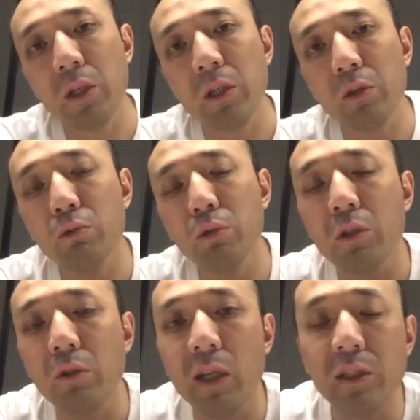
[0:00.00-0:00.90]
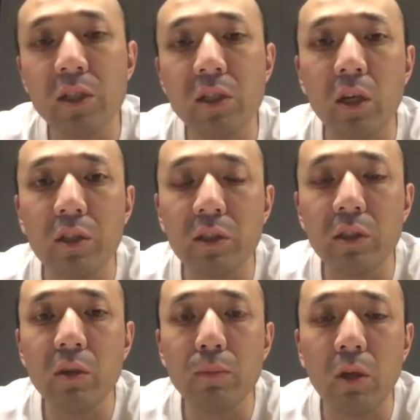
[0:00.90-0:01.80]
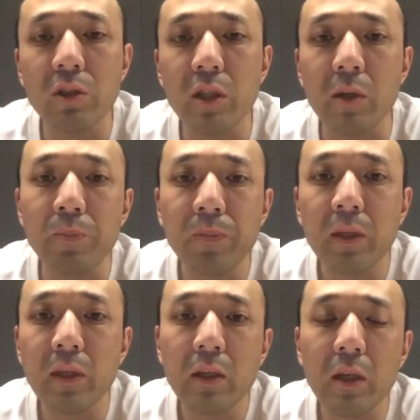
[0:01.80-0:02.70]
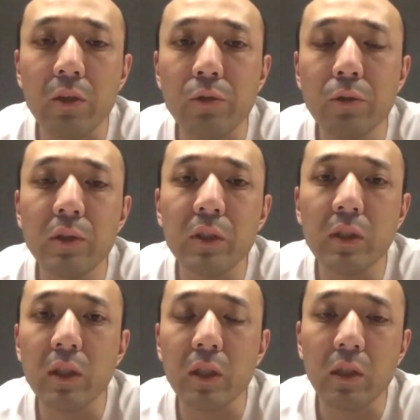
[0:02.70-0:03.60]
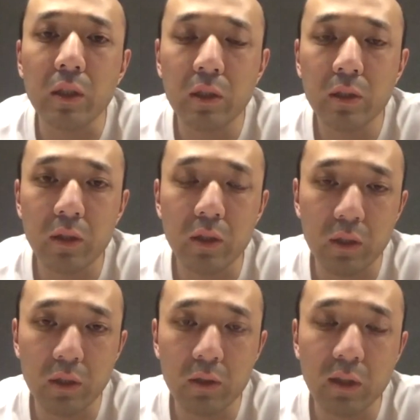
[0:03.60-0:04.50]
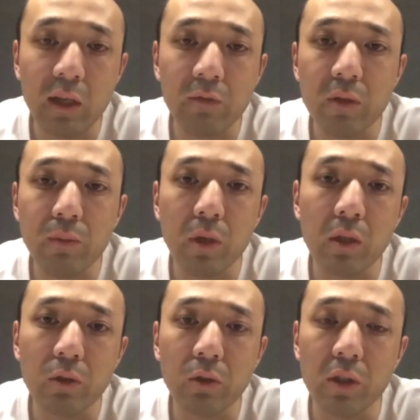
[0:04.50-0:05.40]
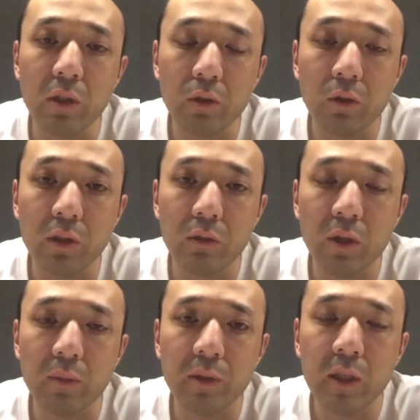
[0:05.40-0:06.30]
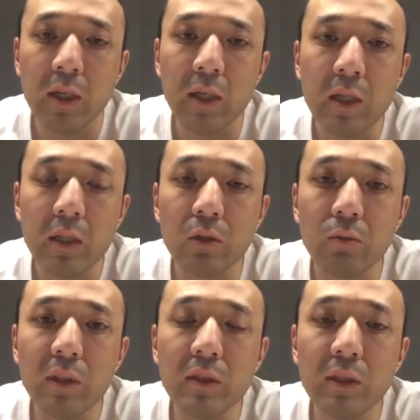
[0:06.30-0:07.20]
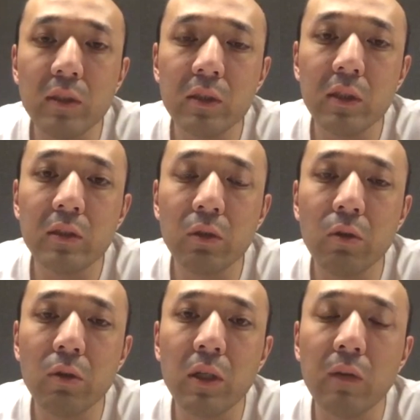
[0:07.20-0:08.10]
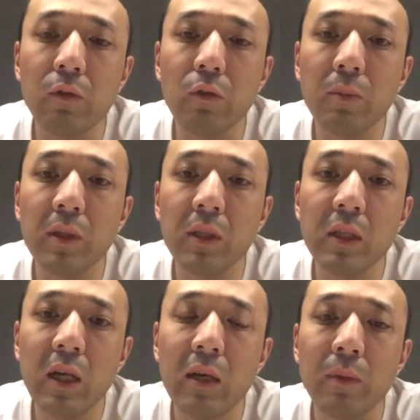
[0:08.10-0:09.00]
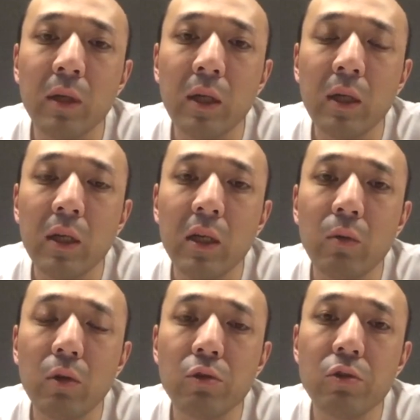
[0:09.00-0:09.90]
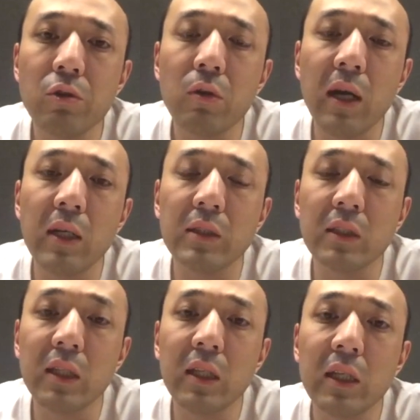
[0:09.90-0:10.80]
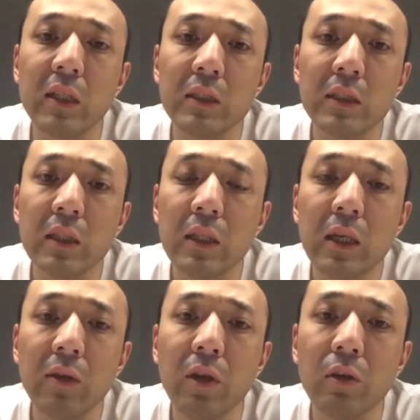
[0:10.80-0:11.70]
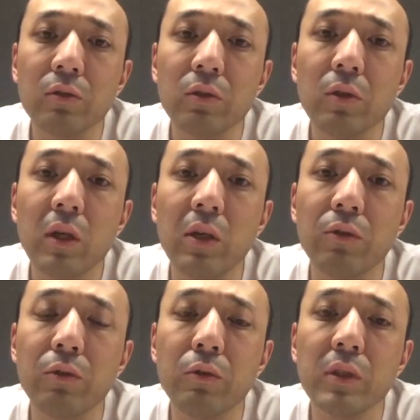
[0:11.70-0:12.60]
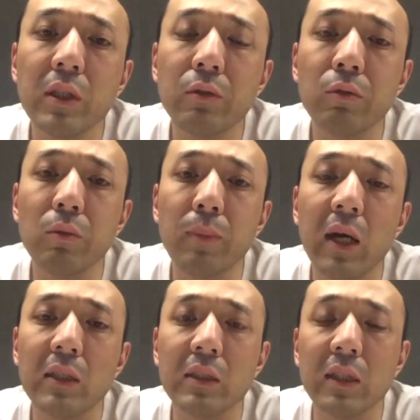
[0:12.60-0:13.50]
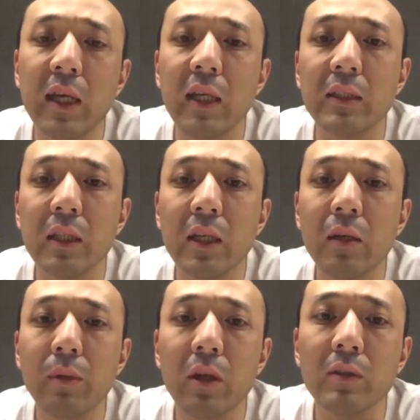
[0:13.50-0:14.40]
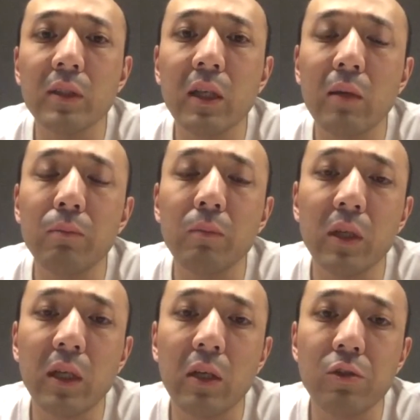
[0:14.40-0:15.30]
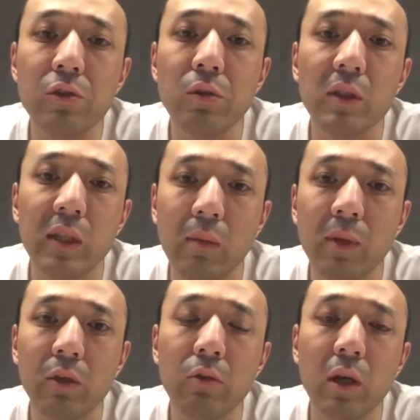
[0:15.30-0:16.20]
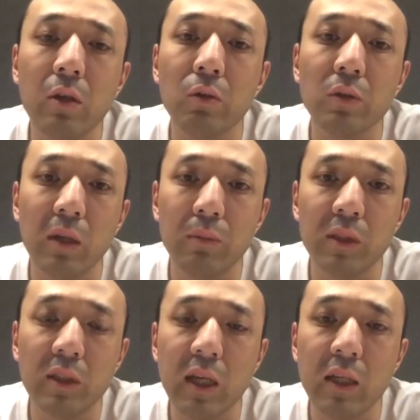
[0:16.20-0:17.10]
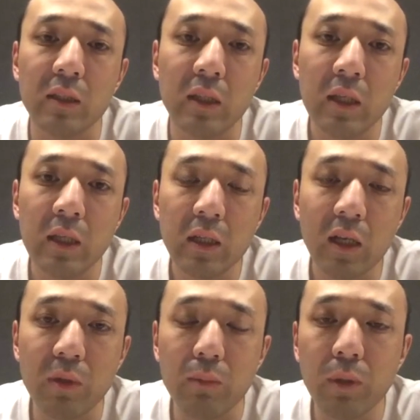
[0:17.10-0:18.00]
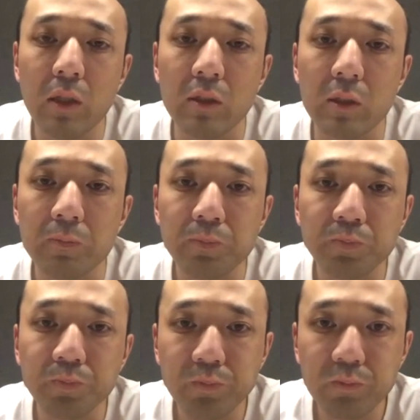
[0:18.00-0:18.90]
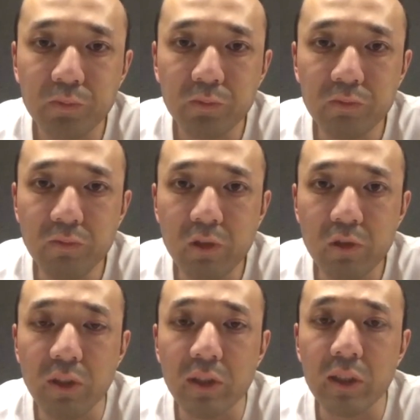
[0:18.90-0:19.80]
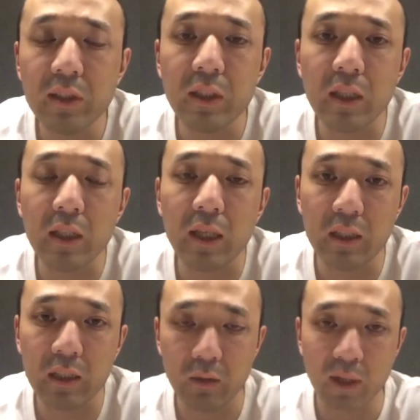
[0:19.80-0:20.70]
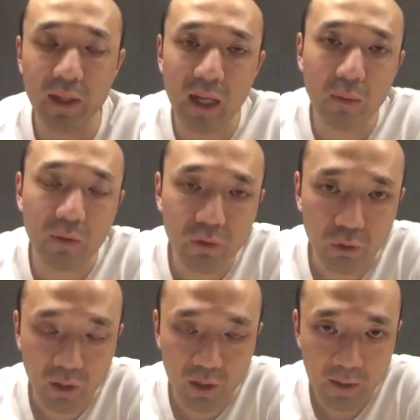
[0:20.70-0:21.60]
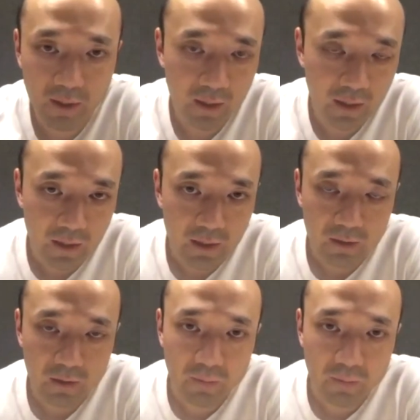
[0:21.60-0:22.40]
do the tokenization on Ethereum blockchain using the tech framework TokenScript. So with this token, if you open it up, it will show as the tickets, and also you can use it to pass the gate because it can show a dynamic QR code, can be scanned, can be burned. So this is like one type of token. Yeah.